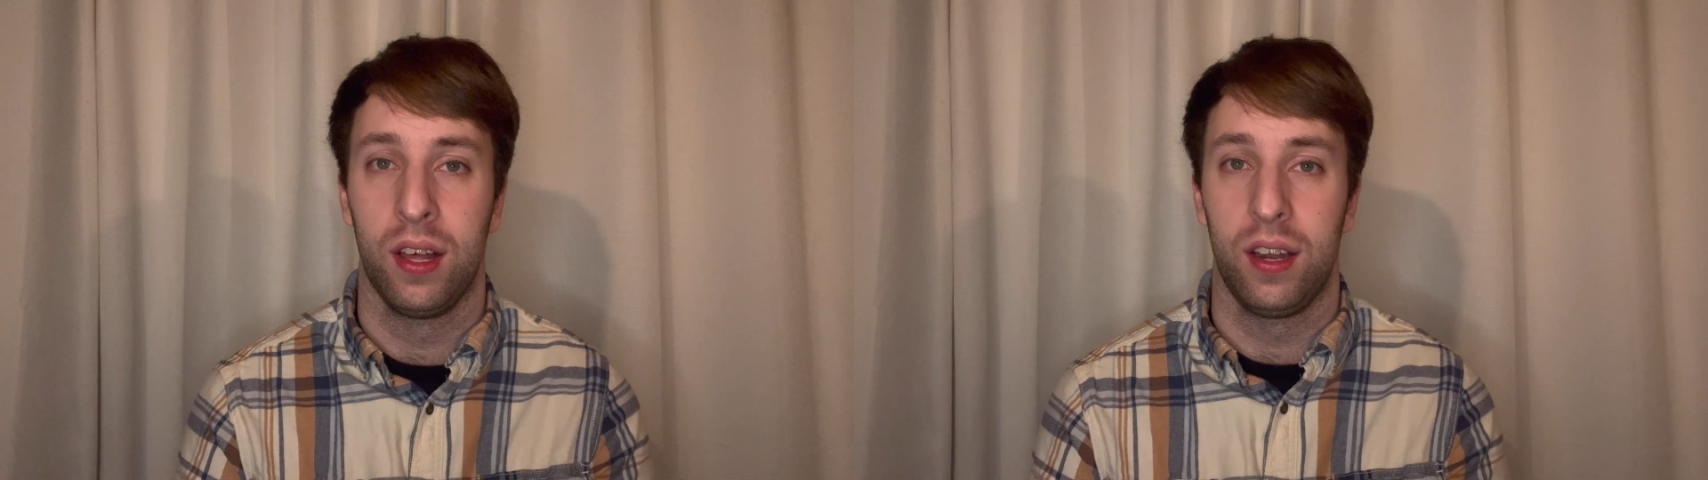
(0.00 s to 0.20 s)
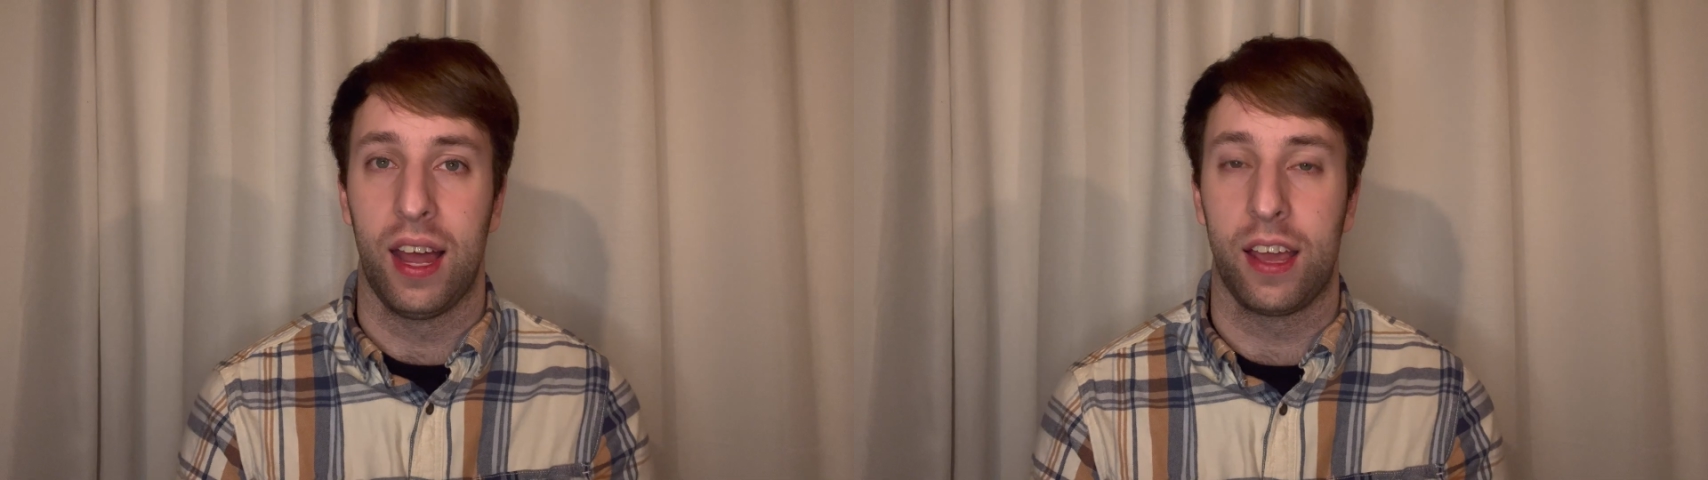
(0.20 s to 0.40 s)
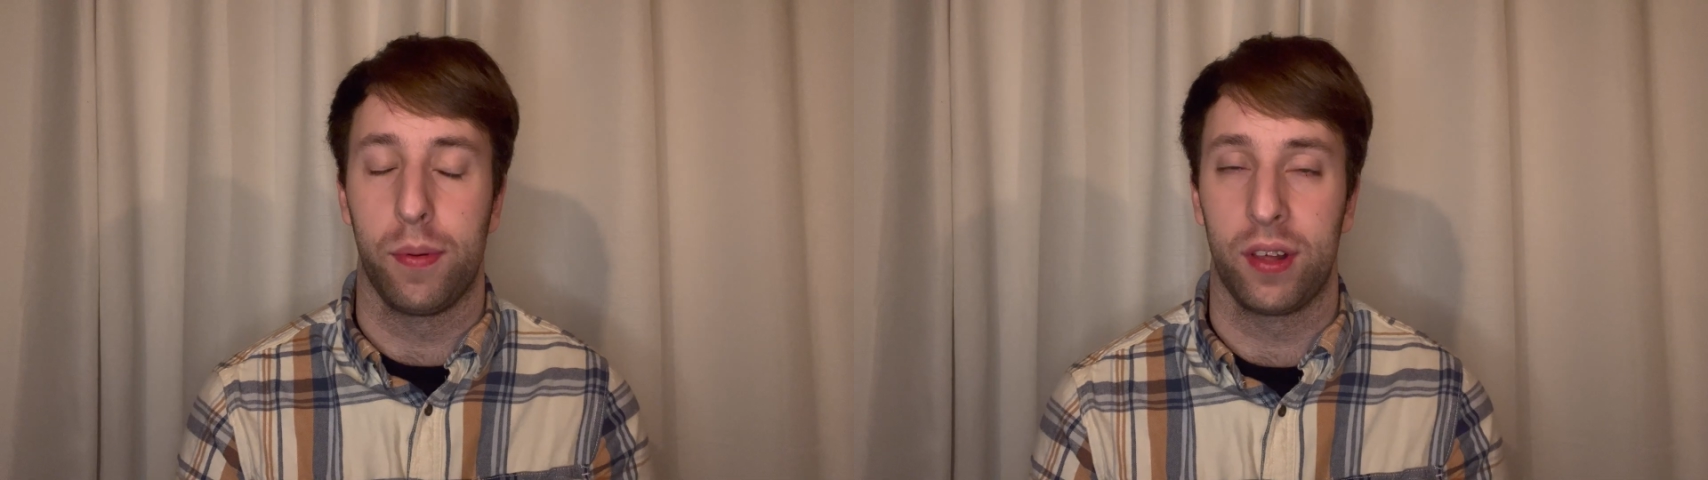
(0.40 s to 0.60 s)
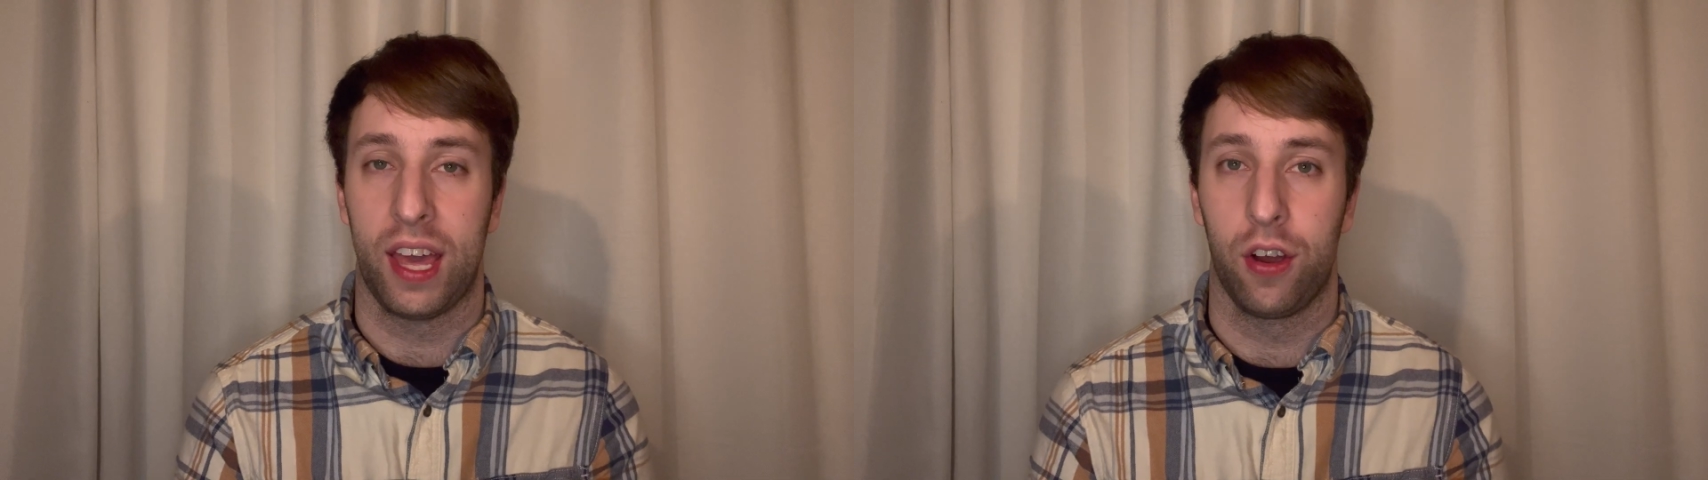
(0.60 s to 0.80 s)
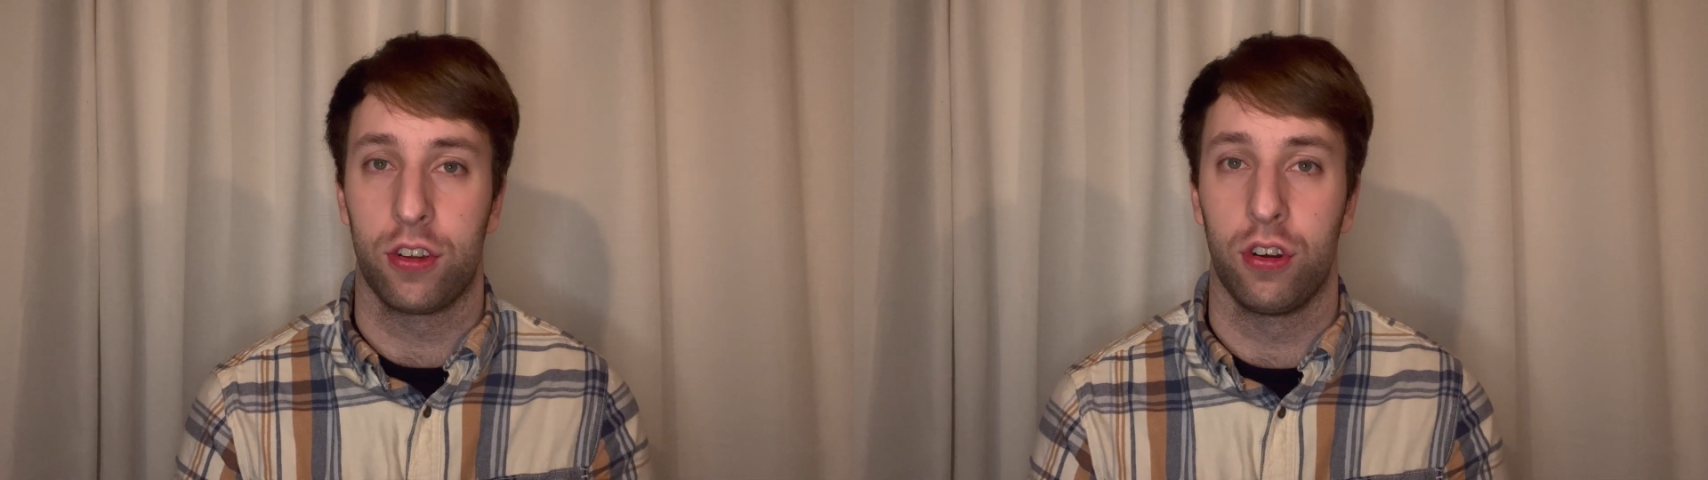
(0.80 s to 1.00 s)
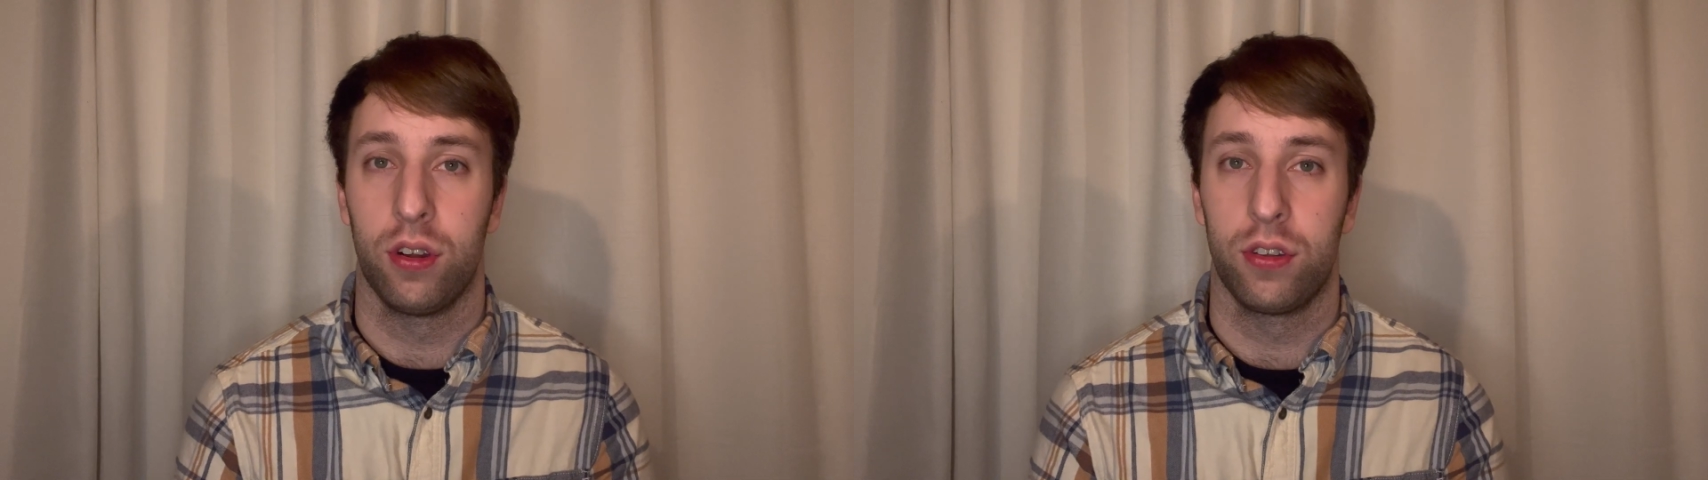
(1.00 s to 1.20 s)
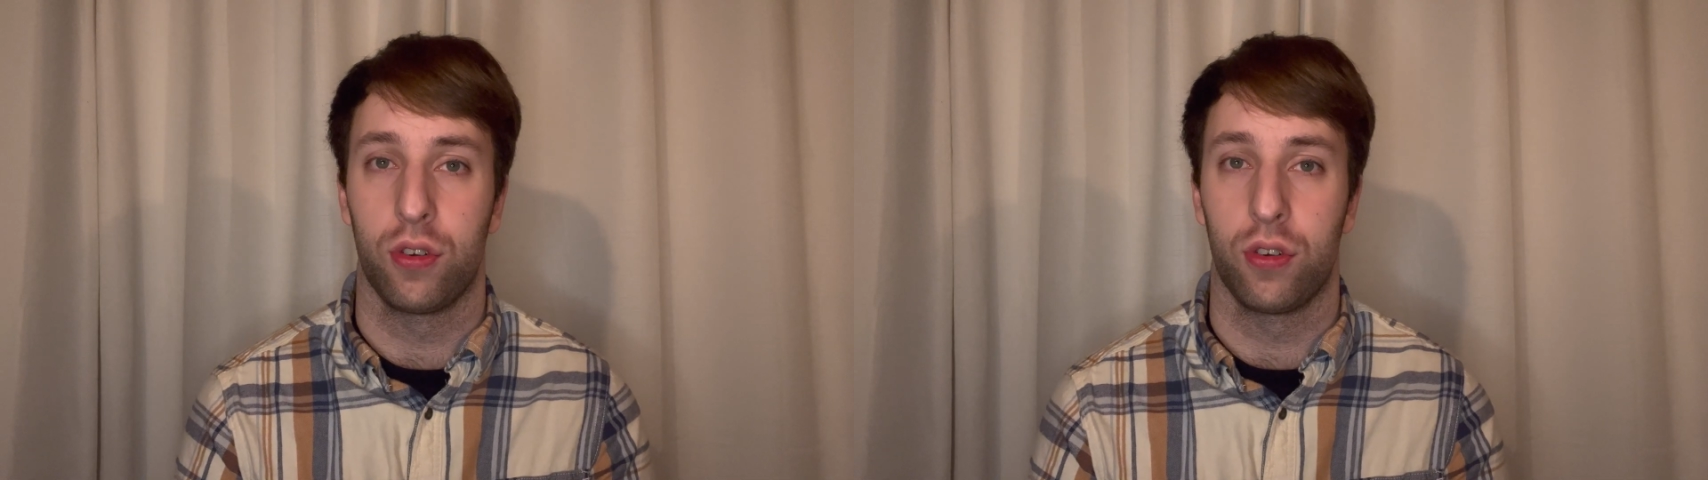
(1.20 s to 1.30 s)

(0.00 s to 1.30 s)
likable characters,